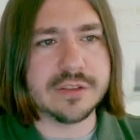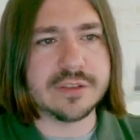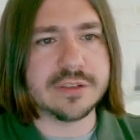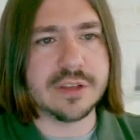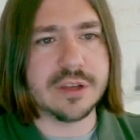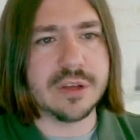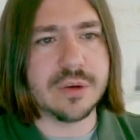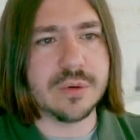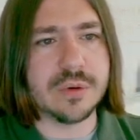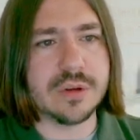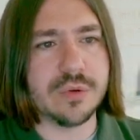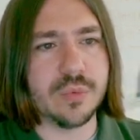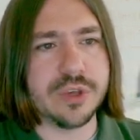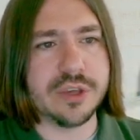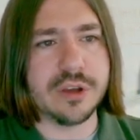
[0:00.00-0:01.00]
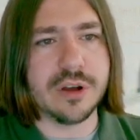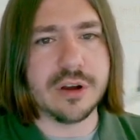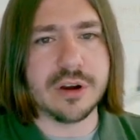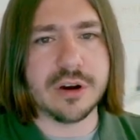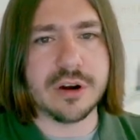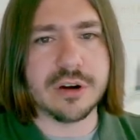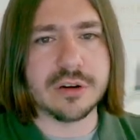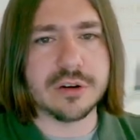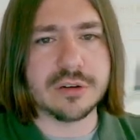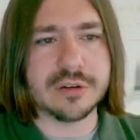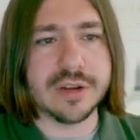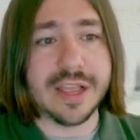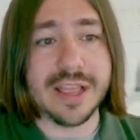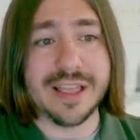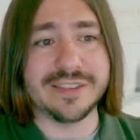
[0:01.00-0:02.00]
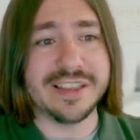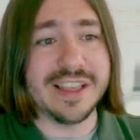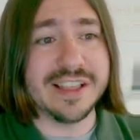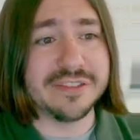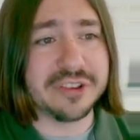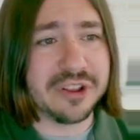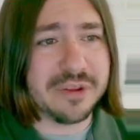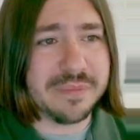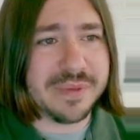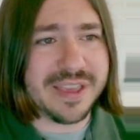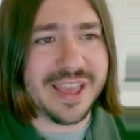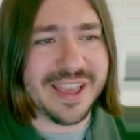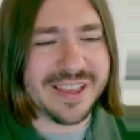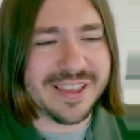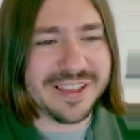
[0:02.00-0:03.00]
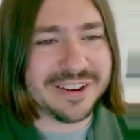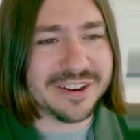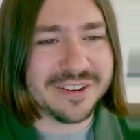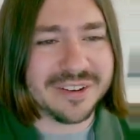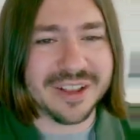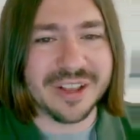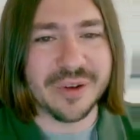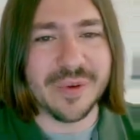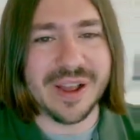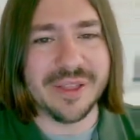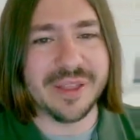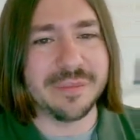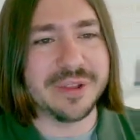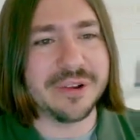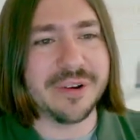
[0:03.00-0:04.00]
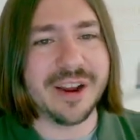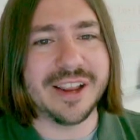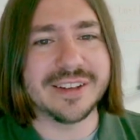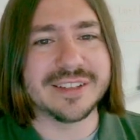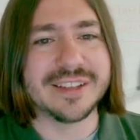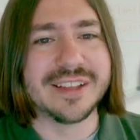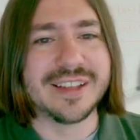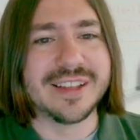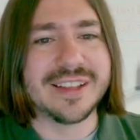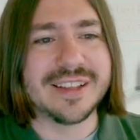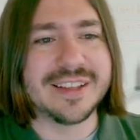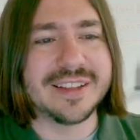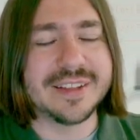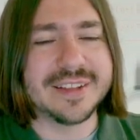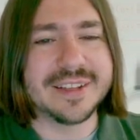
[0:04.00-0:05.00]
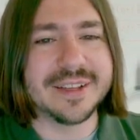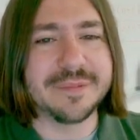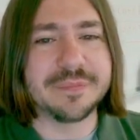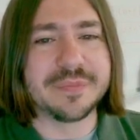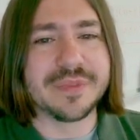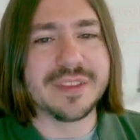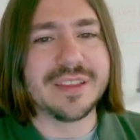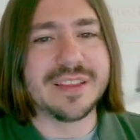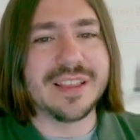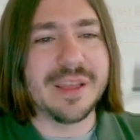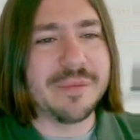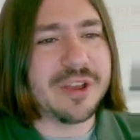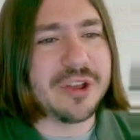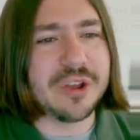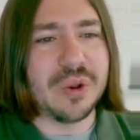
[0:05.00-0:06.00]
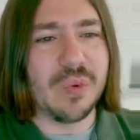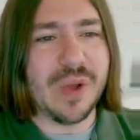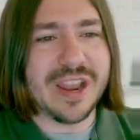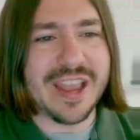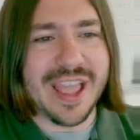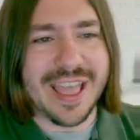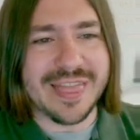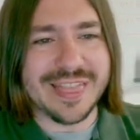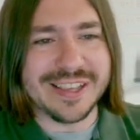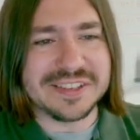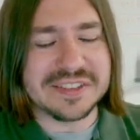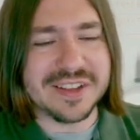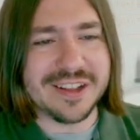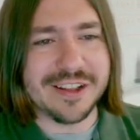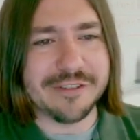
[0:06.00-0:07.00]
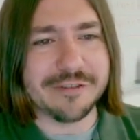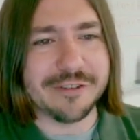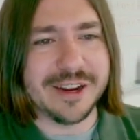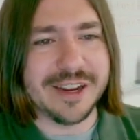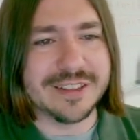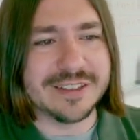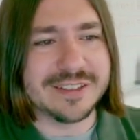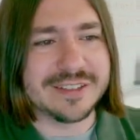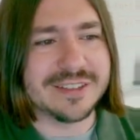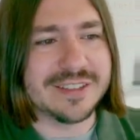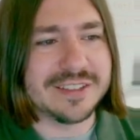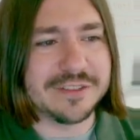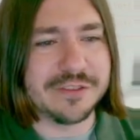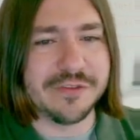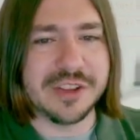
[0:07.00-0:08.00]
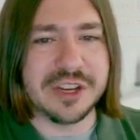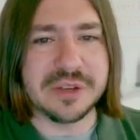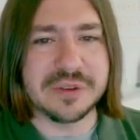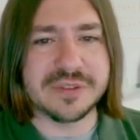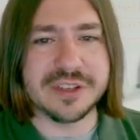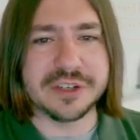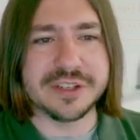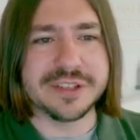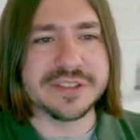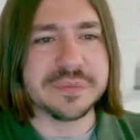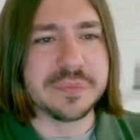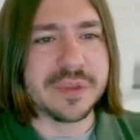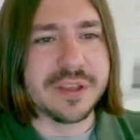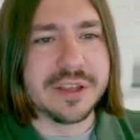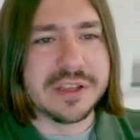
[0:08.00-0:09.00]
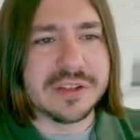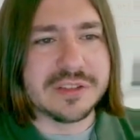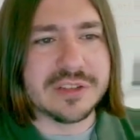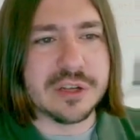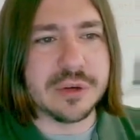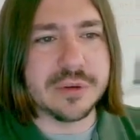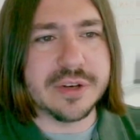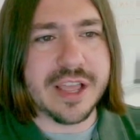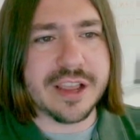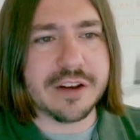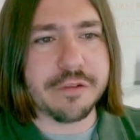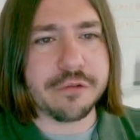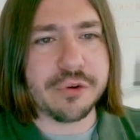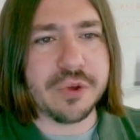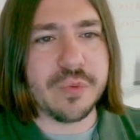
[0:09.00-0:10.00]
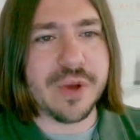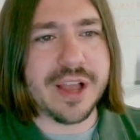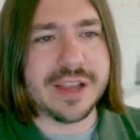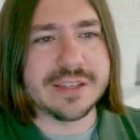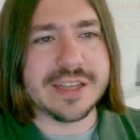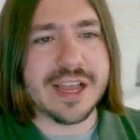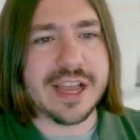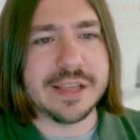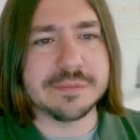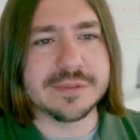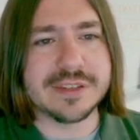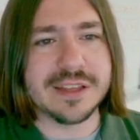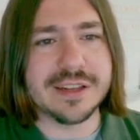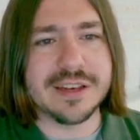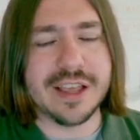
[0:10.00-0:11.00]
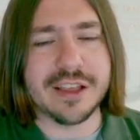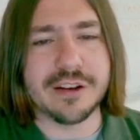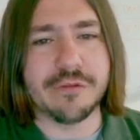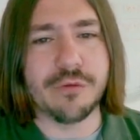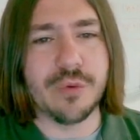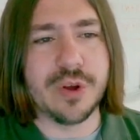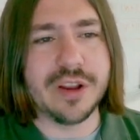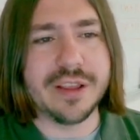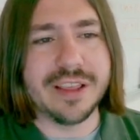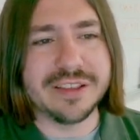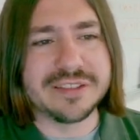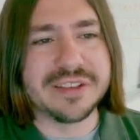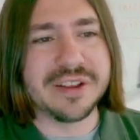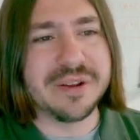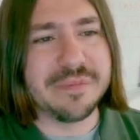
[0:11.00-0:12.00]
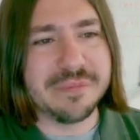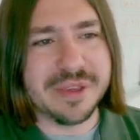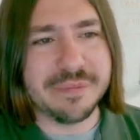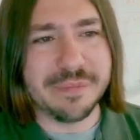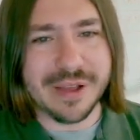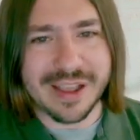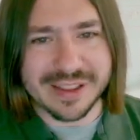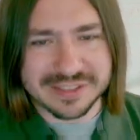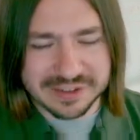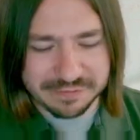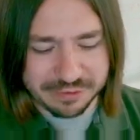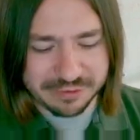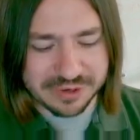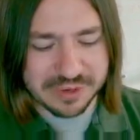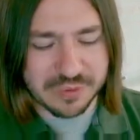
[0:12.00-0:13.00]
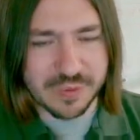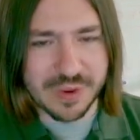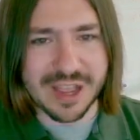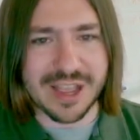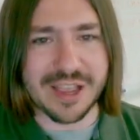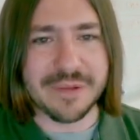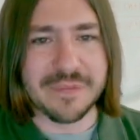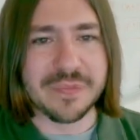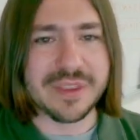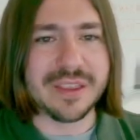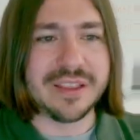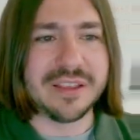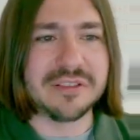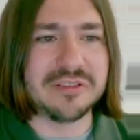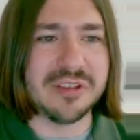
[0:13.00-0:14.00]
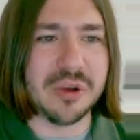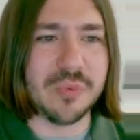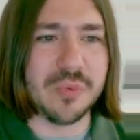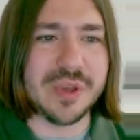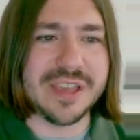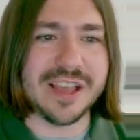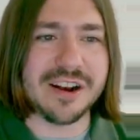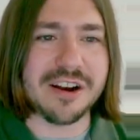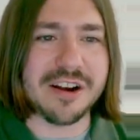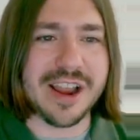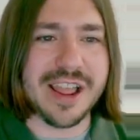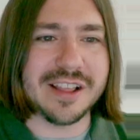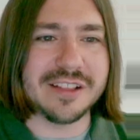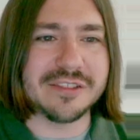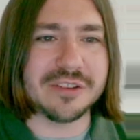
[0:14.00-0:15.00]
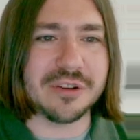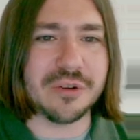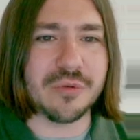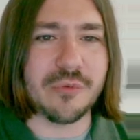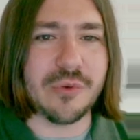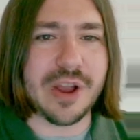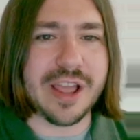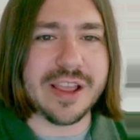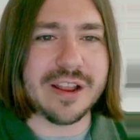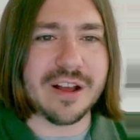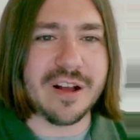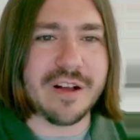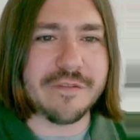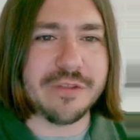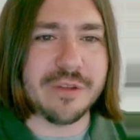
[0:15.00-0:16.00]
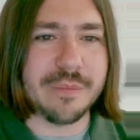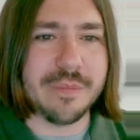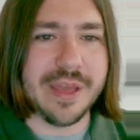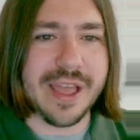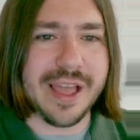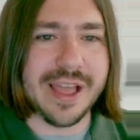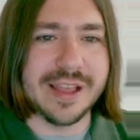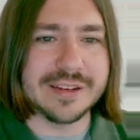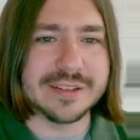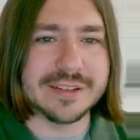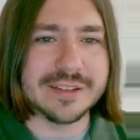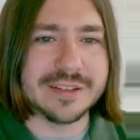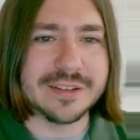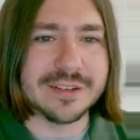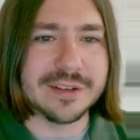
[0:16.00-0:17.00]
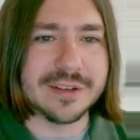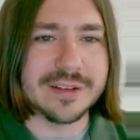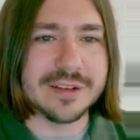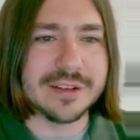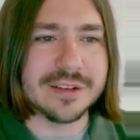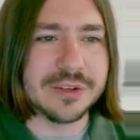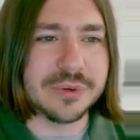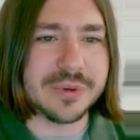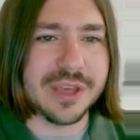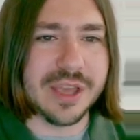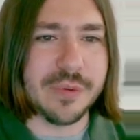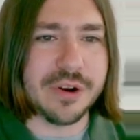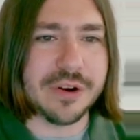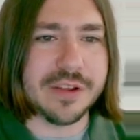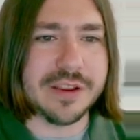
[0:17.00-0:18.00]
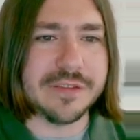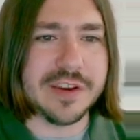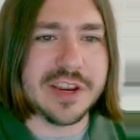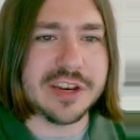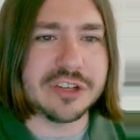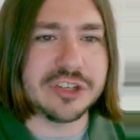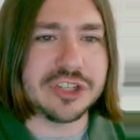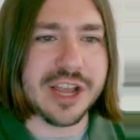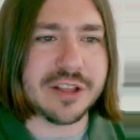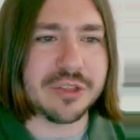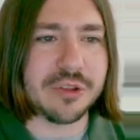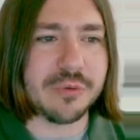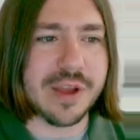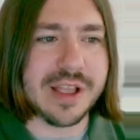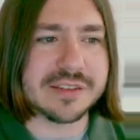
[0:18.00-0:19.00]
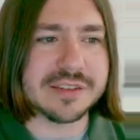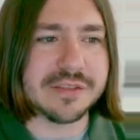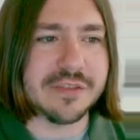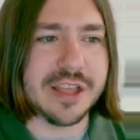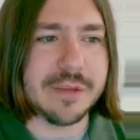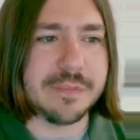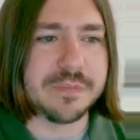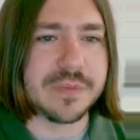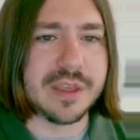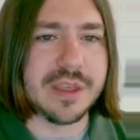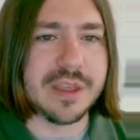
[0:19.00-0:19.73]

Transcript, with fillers: So we are, is the answer going to be A here? Oh, wow, that'd be great. Um, that'd be a good way to end this off, right, this, this video series. So negative 3y times negative 1 is going to be positive 3y. So we get our answer right off the bat. Okay, we don't even need to check the rest of them.